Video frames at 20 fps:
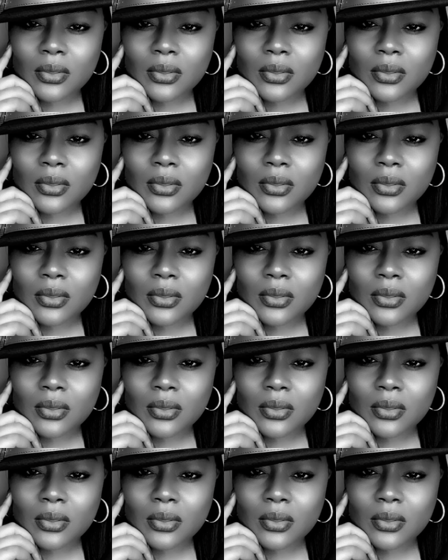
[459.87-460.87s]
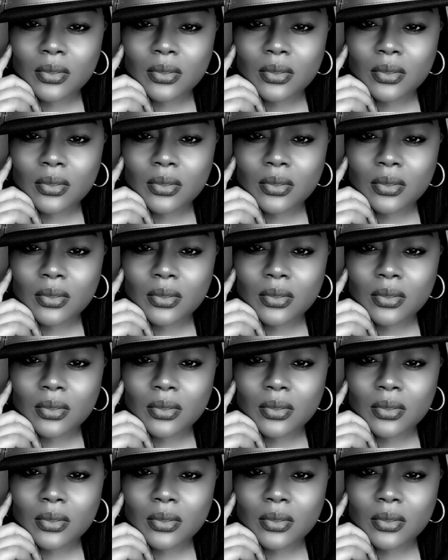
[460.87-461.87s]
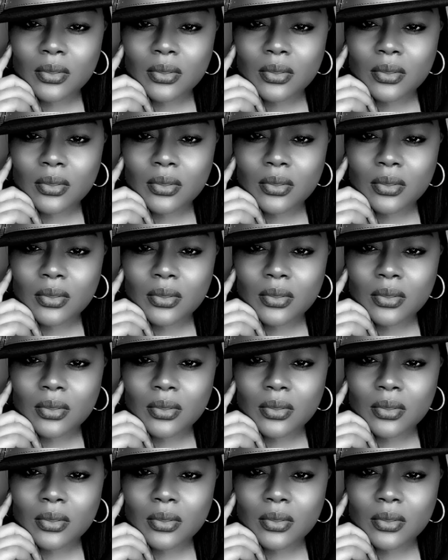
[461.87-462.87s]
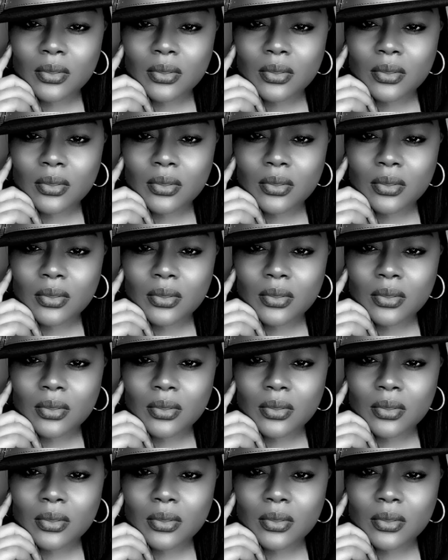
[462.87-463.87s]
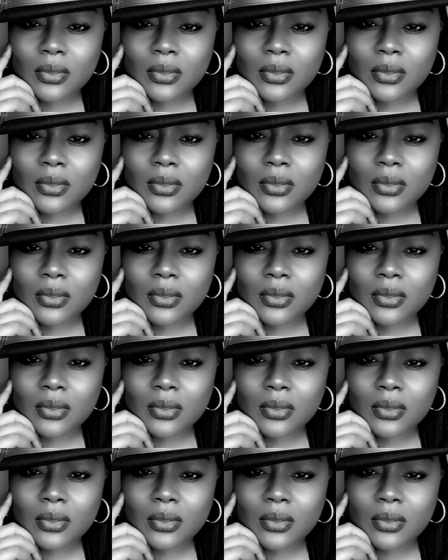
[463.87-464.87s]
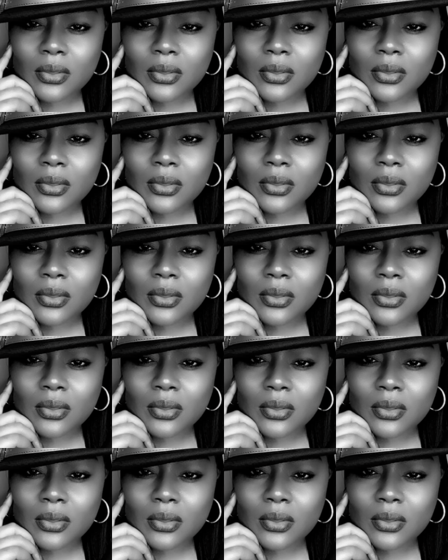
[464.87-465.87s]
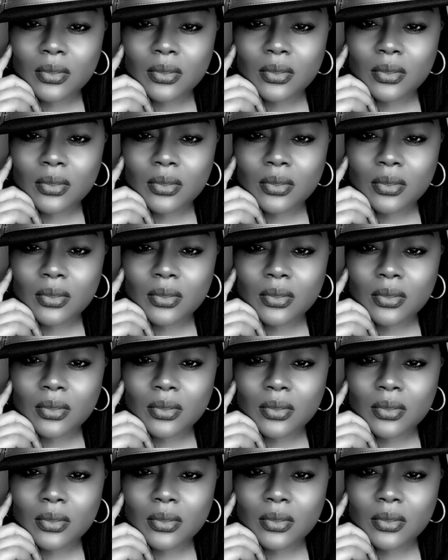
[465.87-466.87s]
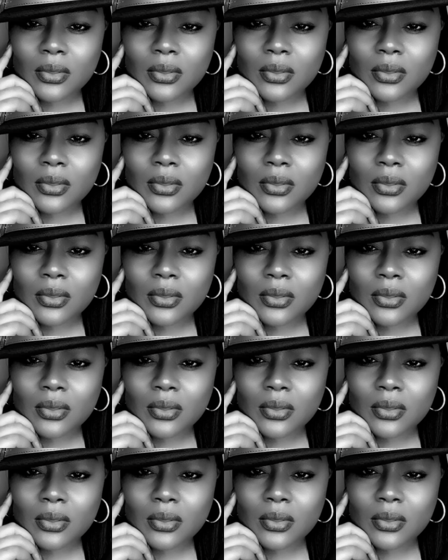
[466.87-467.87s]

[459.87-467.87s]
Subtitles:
(no lip movement)